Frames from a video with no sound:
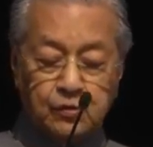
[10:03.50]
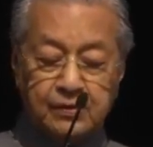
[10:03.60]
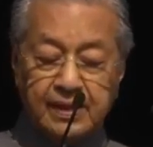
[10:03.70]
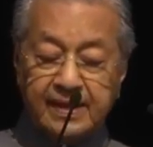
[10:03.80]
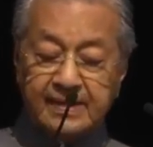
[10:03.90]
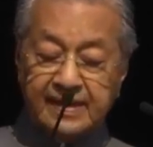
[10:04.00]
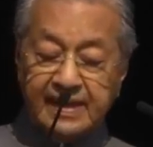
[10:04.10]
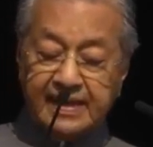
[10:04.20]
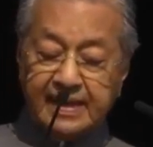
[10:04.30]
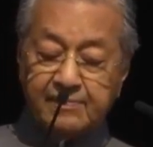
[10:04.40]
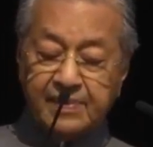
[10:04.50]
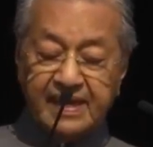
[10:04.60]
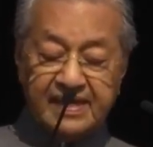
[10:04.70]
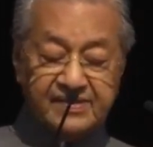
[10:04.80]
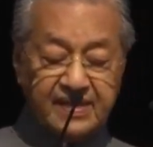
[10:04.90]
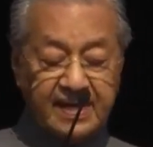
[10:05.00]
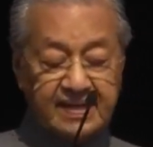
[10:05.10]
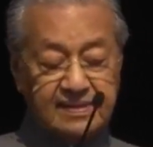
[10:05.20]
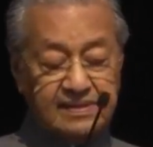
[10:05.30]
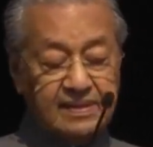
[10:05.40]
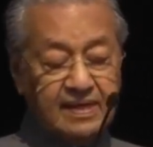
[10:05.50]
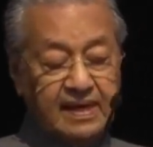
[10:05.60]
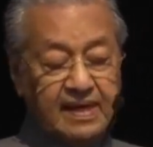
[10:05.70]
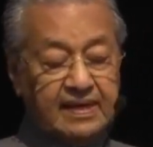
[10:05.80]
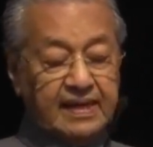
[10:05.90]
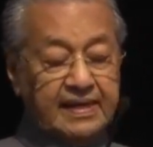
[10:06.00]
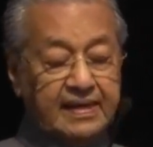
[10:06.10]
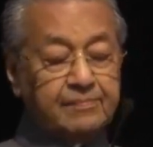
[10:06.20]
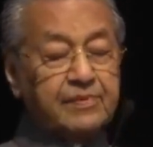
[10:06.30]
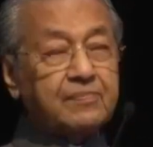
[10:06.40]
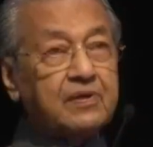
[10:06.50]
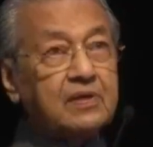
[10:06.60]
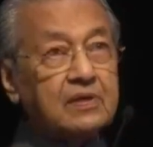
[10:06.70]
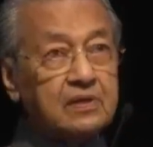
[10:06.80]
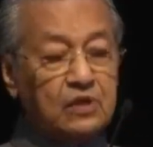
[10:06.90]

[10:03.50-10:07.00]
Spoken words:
that they can be agile and adaptable